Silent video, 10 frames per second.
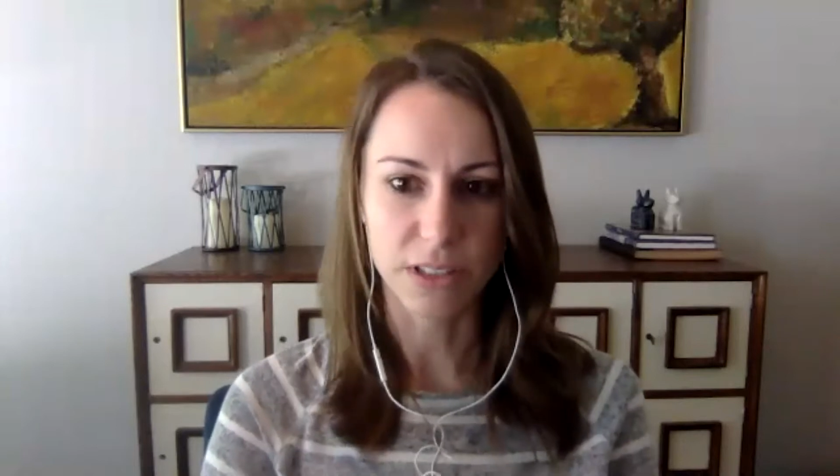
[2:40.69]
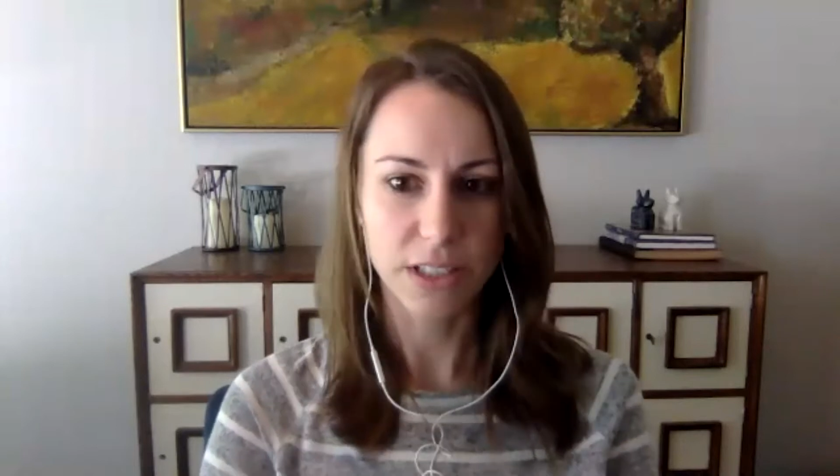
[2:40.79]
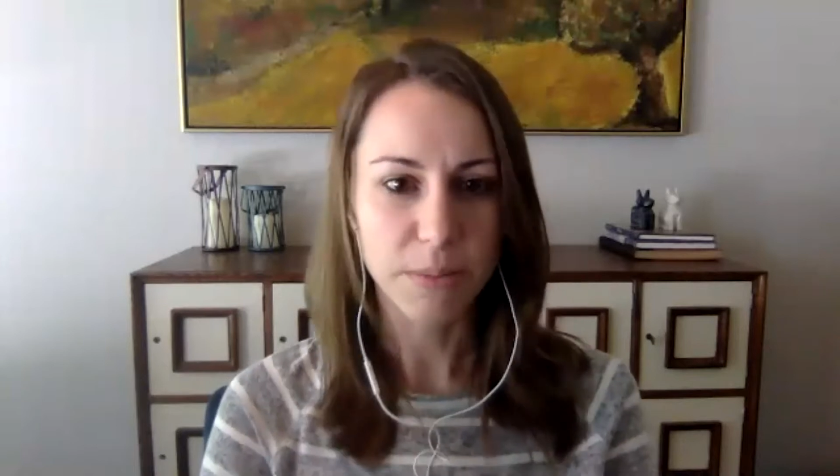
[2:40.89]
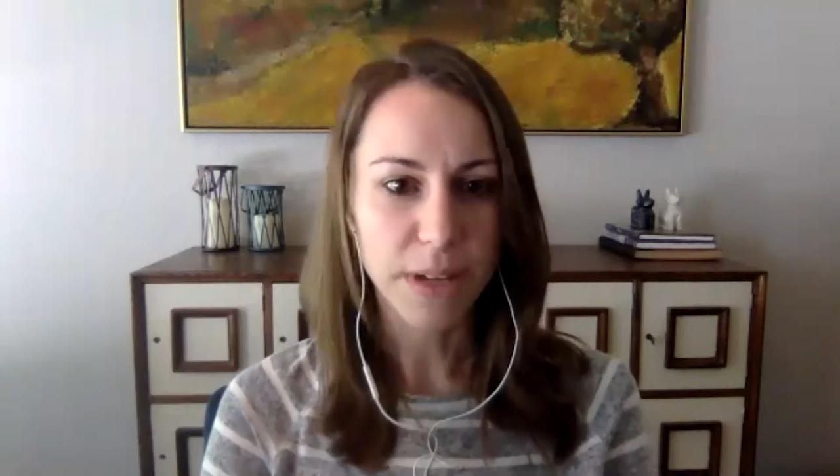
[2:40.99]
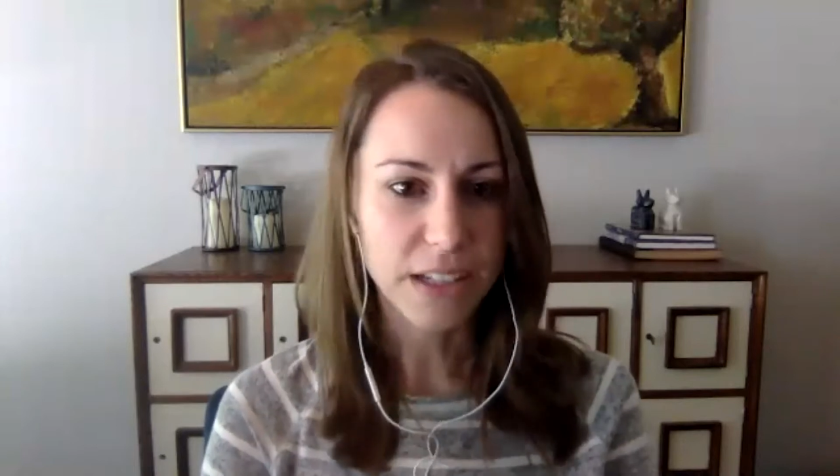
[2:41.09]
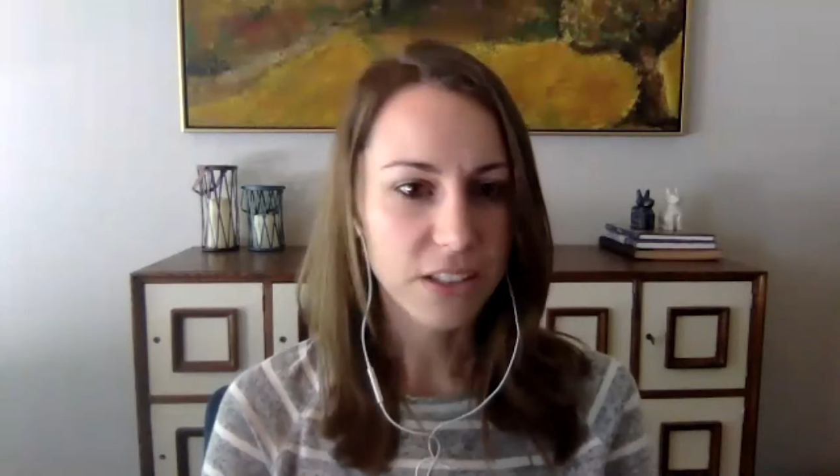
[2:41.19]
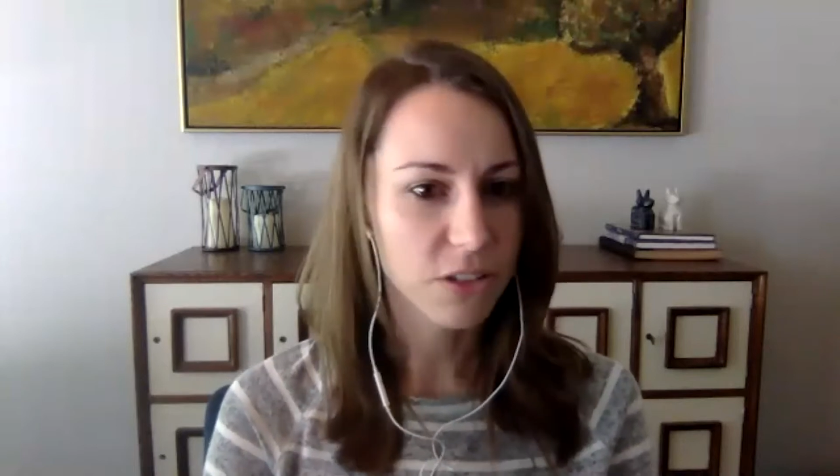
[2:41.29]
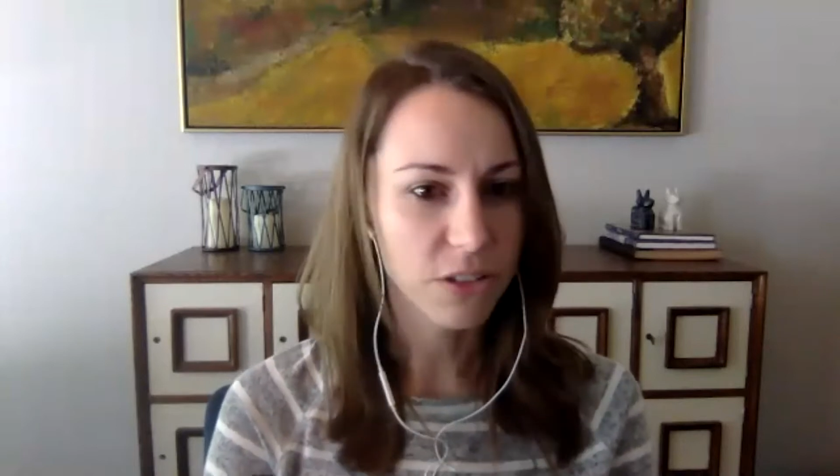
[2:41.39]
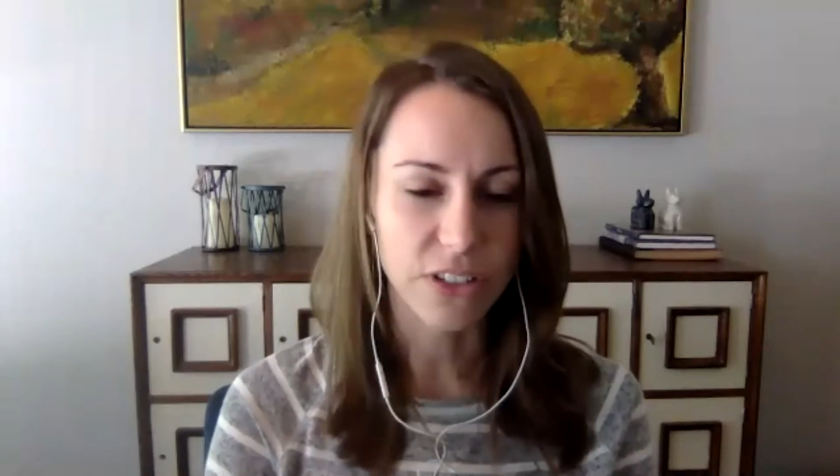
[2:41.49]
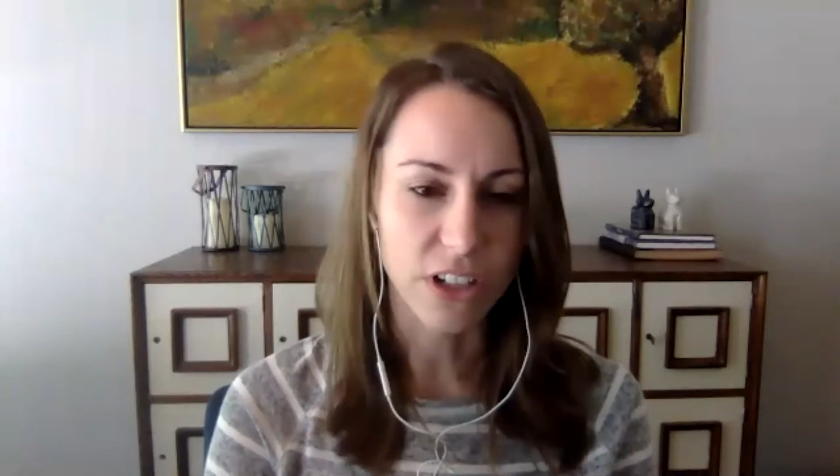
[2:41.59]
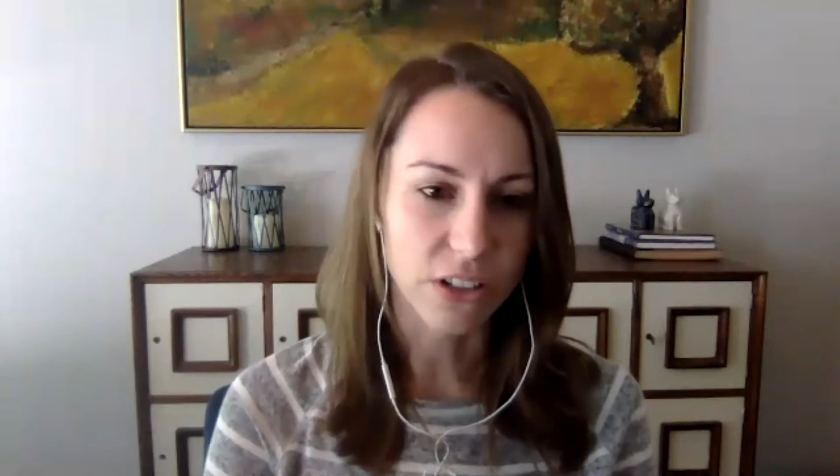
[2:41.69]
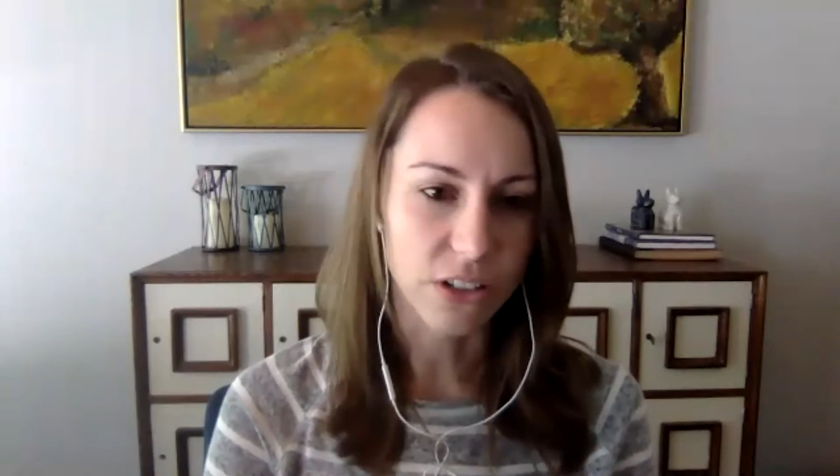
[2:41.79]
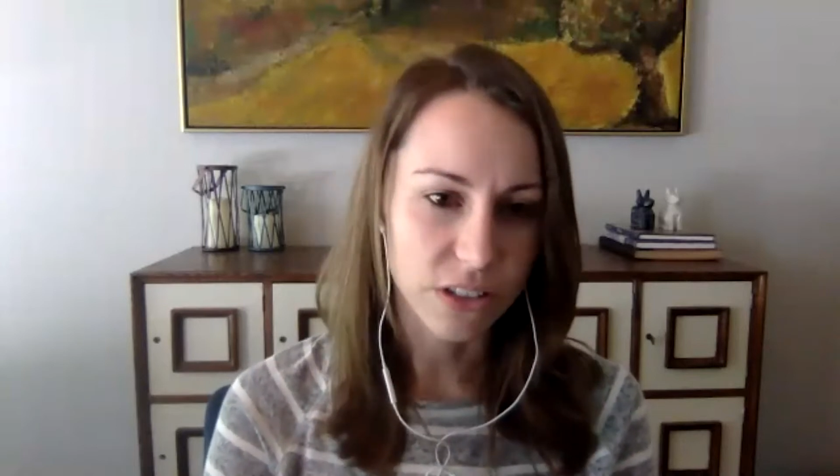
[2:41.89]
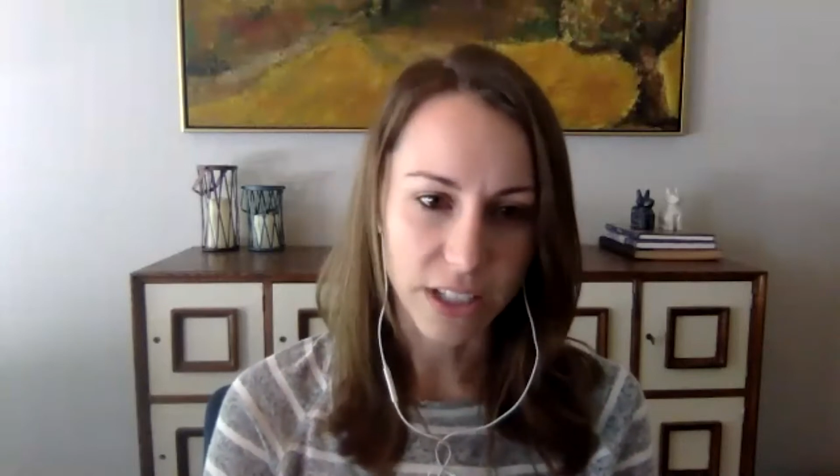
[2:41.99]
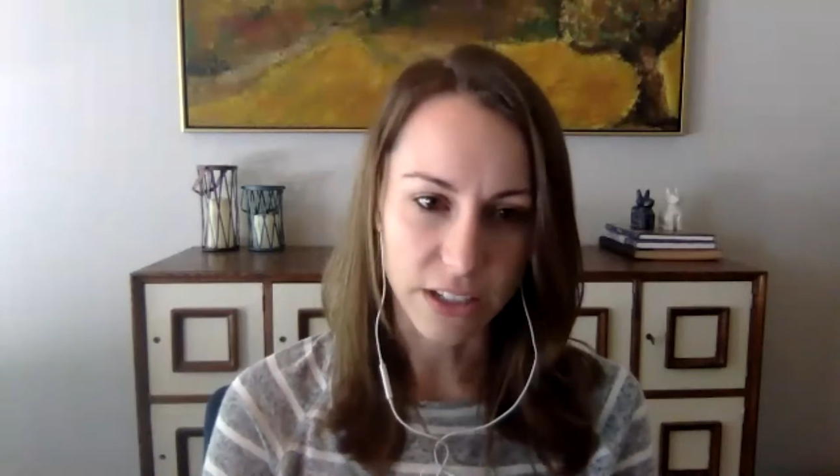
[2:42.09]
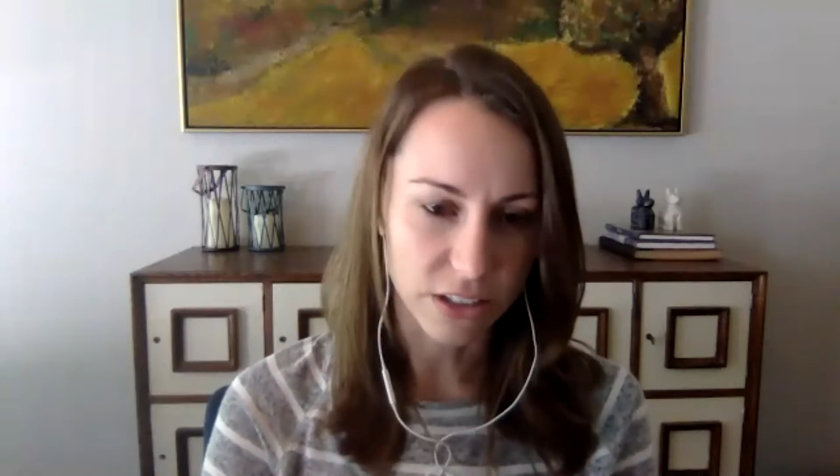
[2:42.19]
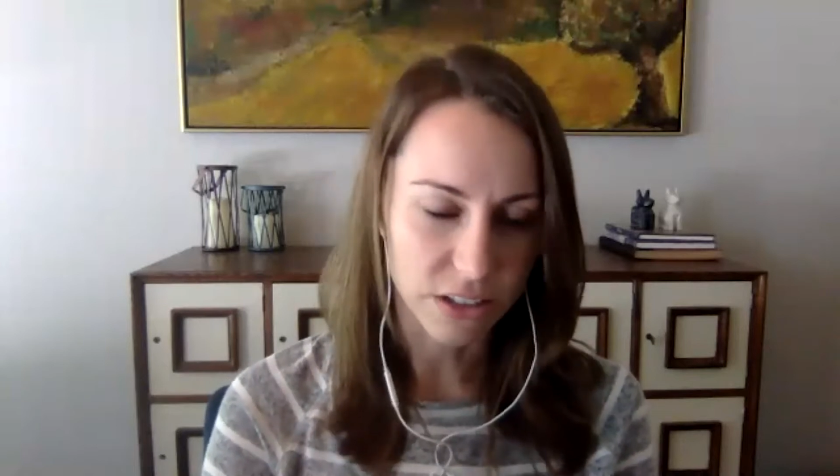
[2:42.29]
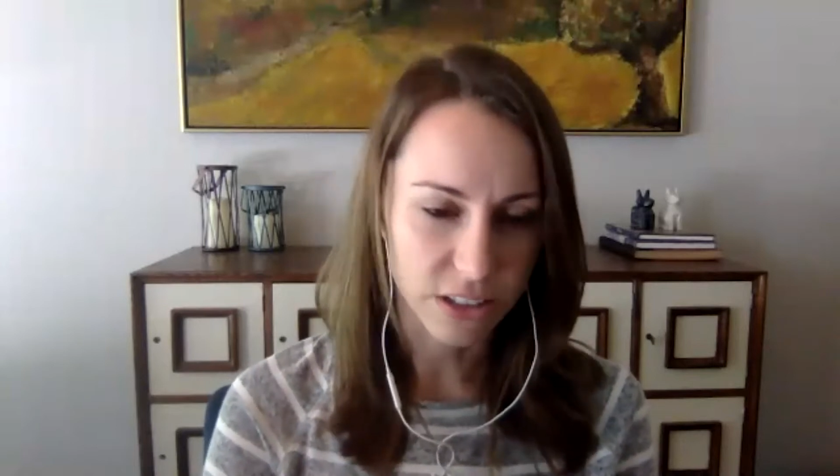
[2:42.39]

CMS to even our newsletters,